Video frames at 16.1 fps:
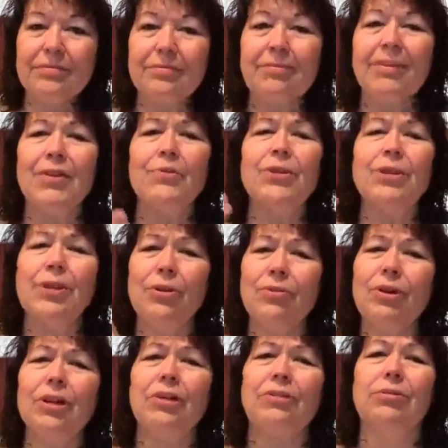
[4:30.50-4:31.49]
We don't
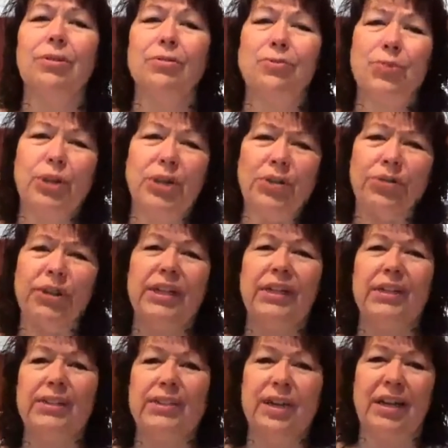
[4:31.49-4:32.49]
want to grow weary
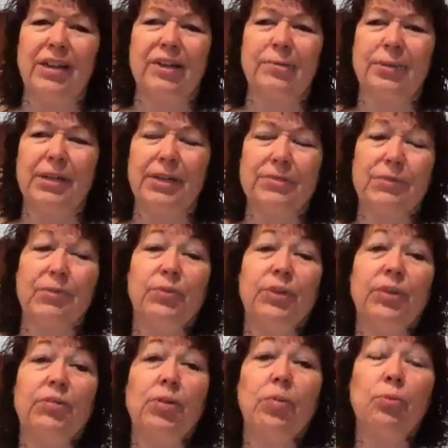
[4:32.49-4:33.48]
and tired, because when we
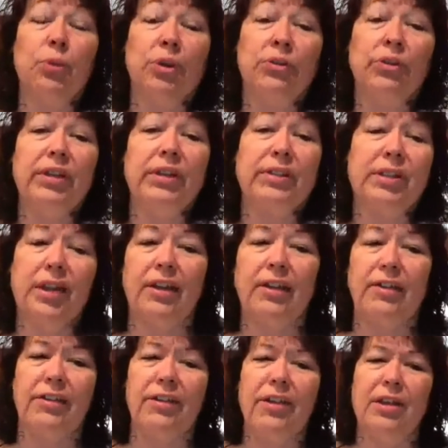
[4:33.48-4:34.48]
grow weary and
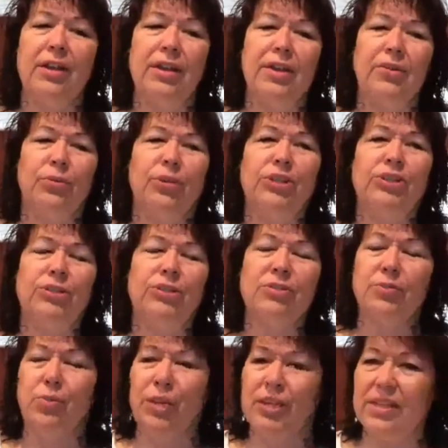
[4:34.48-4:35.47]
tired, we just
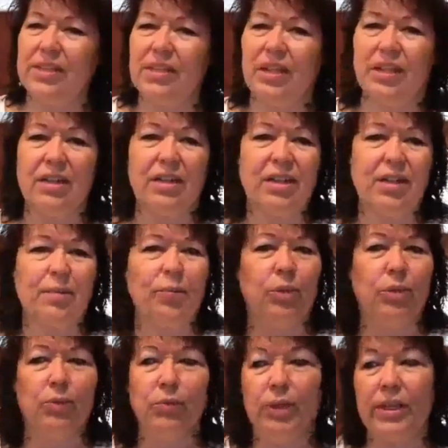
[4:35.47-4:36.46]
waste time,
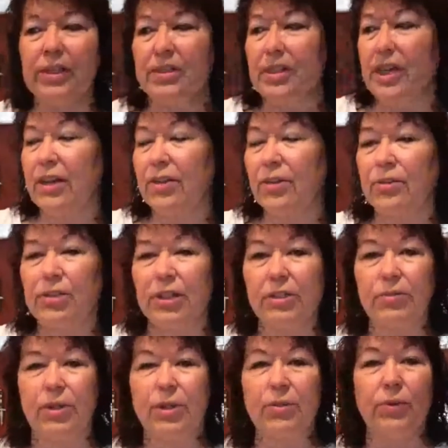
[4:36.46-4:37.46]
we waste energy,
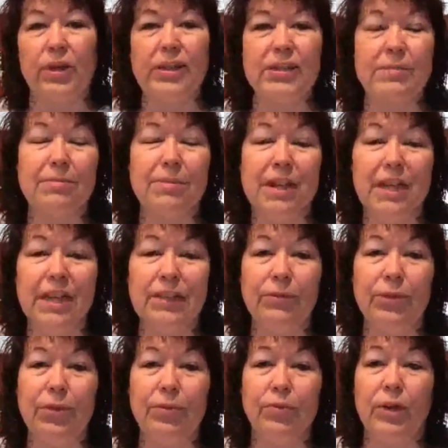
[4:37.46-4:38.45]
we waste money,
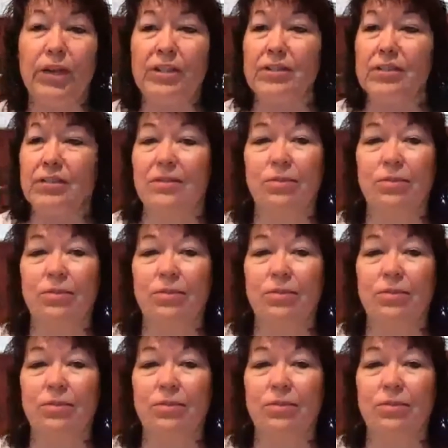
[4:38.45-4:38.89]
we waste.